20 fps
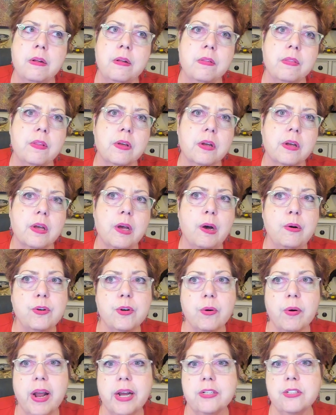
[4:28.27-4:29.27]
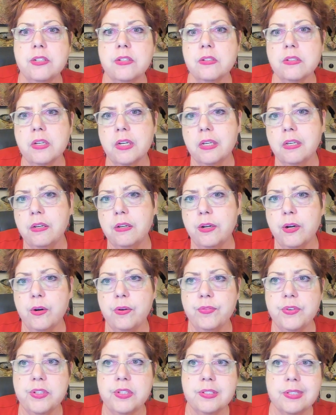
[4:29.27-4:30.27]
the co-directions, like,
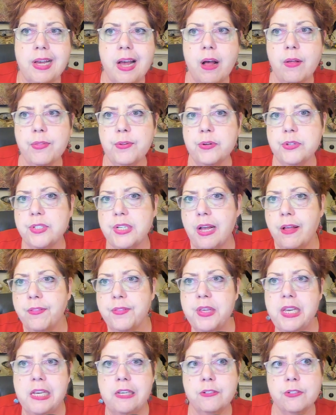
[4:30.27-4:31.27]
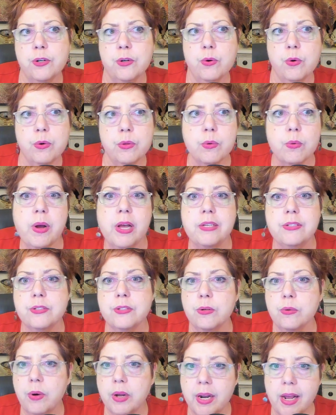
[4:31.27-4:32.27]
if it's south or southeast or northwest
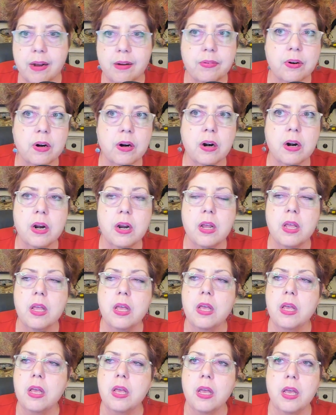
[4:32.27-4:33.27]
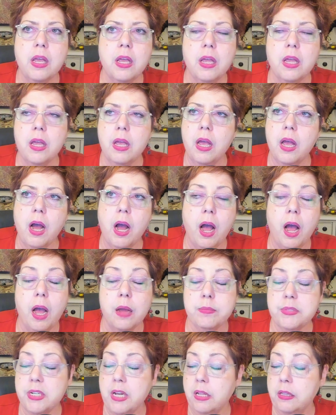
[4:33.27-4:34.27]
or whatever.
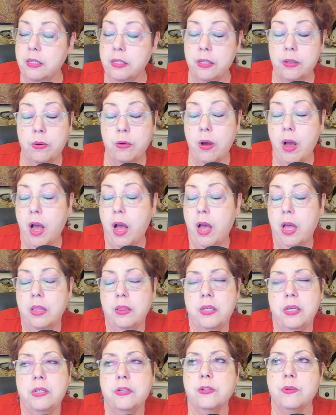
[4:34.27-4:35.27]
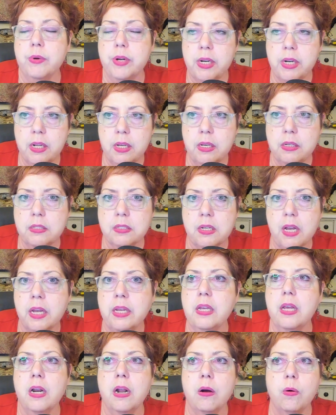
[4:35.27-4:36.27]
I'm telling you, these readings, I
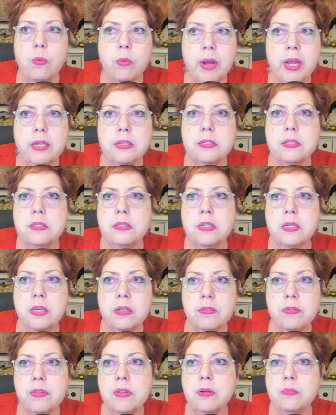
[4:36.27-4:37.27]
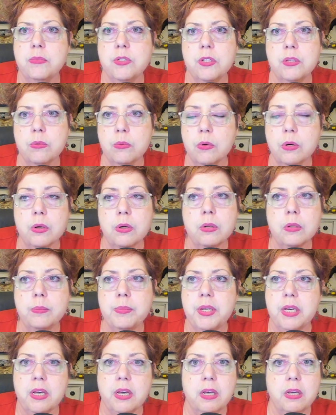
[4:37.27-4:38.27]
cannot wait to give them to the world,
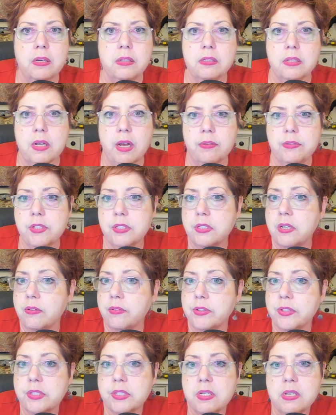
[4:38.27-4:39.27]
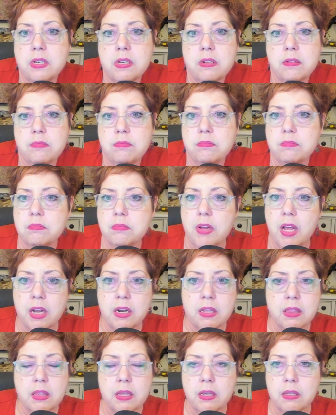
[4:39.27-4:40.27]
because I've just never seen
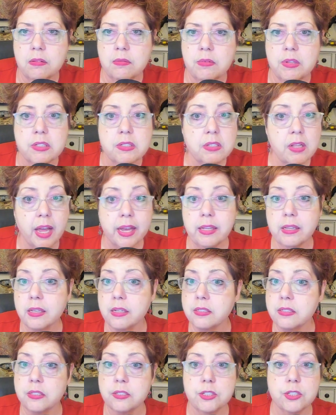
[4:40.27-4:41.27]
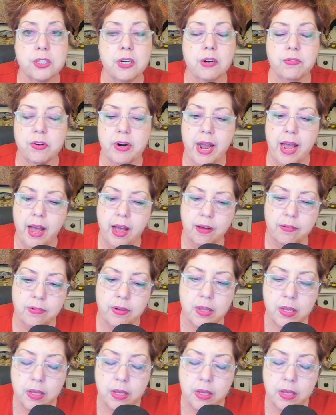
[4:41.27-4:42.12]
anything that's like this. I just never have.